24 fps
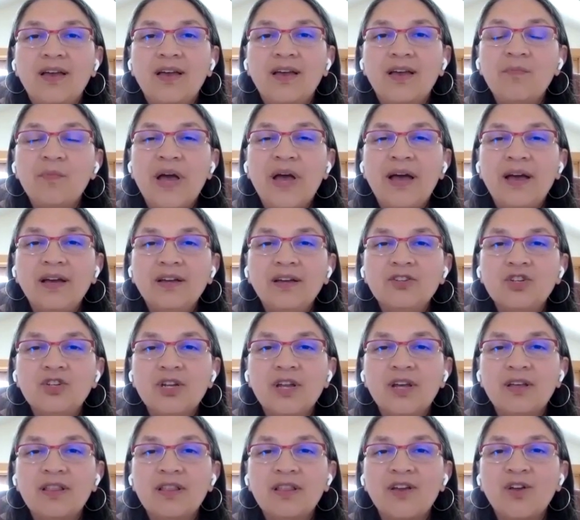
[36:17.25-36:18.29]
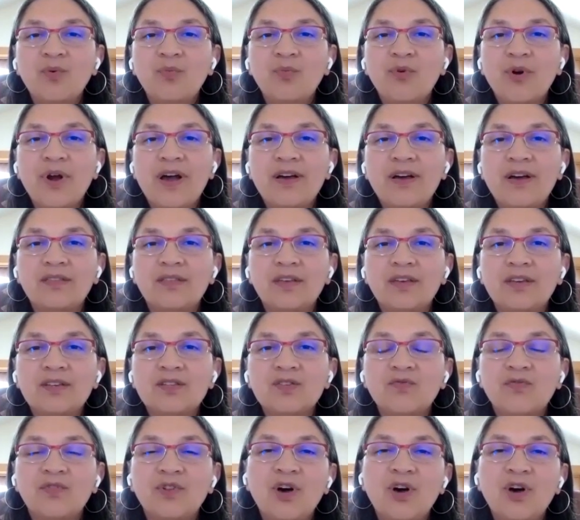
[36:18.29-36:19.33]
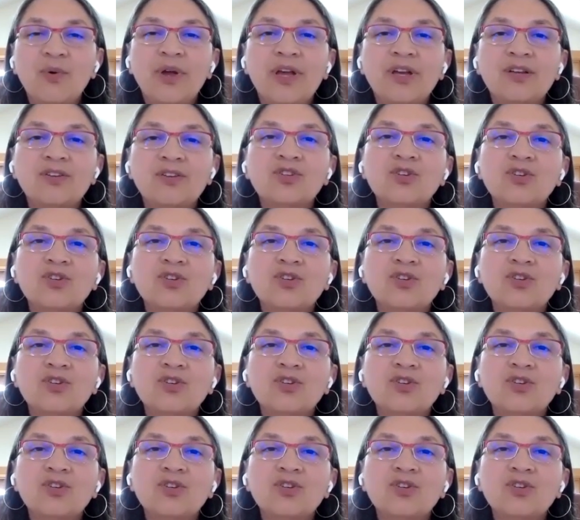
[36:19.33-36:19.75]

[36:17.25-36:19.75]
Imagining that your breath is flowing